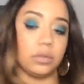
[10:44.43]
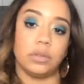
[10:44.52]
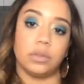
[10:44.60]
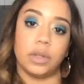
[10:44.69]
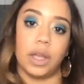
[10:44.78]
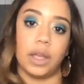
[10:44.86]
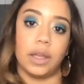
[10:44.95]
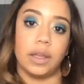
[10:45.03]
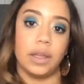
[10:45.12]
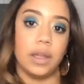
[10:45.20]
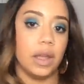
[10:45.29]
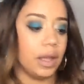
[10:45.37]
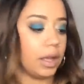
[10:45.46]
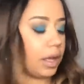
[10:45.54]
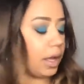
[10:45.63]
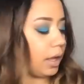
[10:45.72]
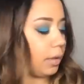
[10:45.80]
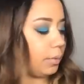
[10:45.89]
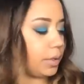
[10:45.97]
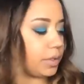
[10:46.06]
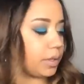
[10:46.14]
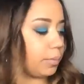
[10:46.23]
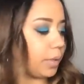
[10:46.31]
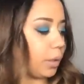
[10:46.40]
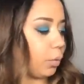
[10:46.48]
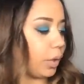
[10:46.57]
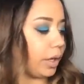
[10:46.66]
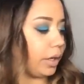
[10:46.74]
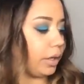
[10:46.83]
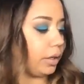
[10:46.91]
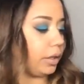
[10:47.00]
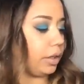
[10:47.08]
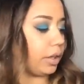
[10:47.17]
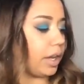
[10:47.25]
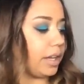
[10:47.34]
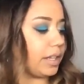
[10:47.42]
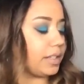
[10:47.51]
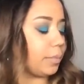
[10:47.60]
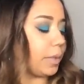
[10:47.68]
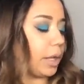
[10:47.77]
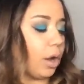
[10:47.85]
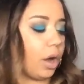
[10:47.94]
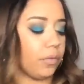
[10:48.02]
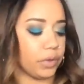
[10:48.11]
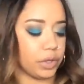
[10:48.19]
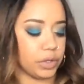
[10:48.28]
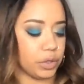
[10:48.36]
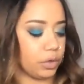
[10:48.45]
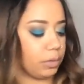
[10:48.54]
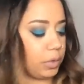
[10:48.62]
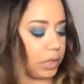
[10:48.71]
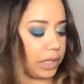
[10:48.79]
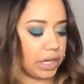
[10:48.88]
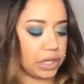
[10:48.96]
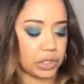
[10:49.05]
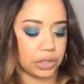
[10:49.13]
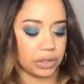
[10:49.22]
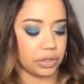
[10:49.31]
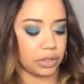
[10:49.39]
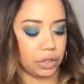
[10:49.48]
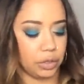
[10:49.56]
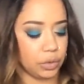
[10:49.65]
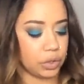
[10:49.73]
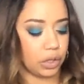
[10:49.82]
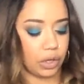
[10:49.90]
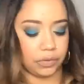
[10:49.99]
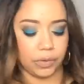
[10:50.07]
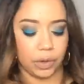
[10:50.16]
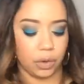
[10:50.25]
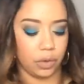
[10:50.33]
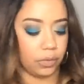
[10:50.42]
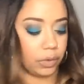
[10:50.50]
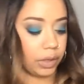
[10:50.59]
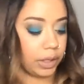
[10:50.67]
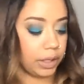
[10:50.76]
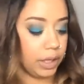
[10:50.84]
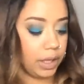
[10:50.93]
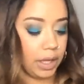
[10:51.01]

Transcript: Okay, uh, there's something where you're cutting something off or there's no communication there's a huge loss fell over it